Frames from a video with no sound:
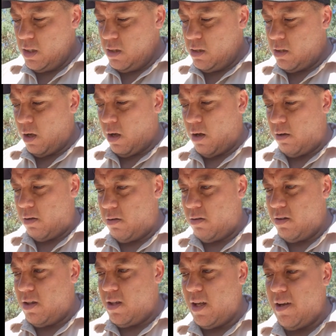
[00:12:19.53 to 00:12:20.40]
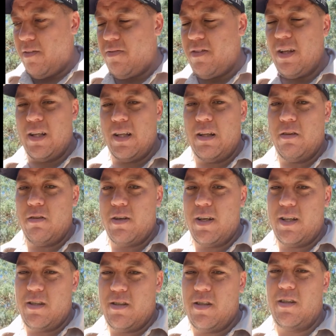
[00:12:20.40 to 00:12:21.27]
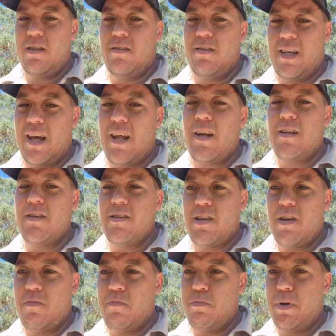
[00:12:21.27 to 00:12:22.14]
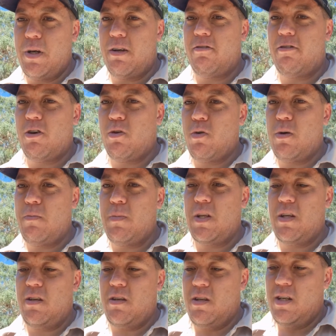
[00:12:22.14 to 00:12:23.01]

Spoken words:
So definitely look into getting some bigger equipment.